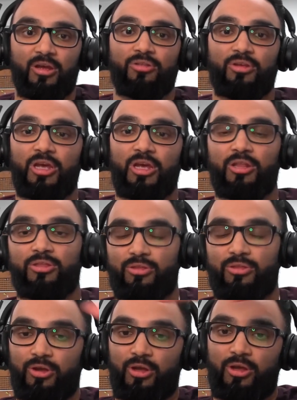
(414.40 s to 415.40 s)
to get
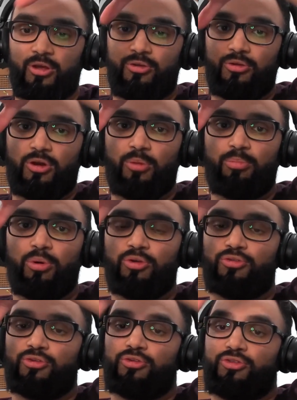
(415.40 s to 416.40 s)
the
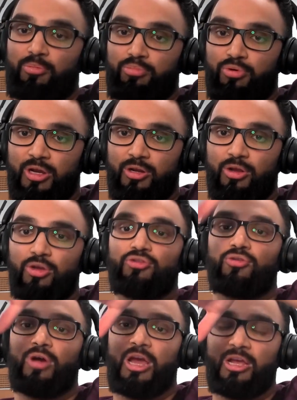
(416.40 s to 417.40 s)
components to separate.
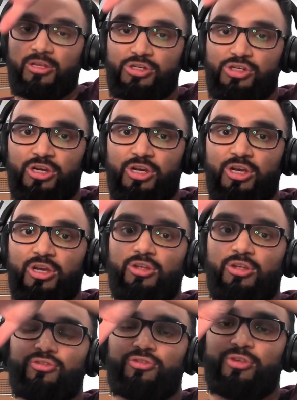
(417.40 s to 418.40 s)
So
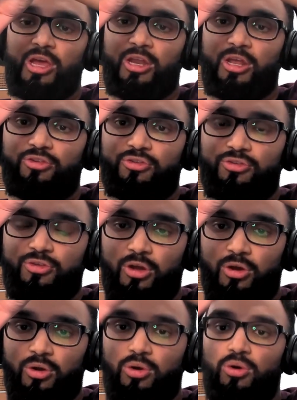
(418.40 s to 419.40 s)
antigens and its
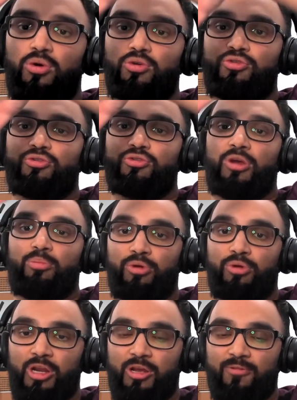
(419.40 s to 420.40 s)
host is
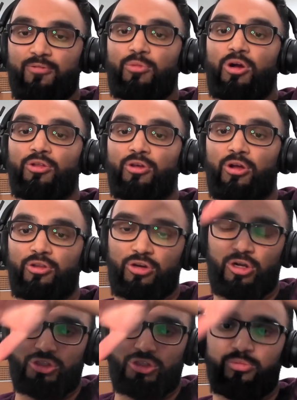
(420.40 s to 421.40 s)
separating from all the other
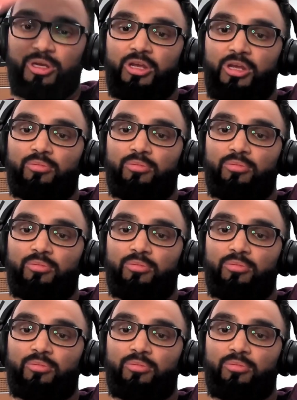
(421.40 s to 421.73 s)
culture medium,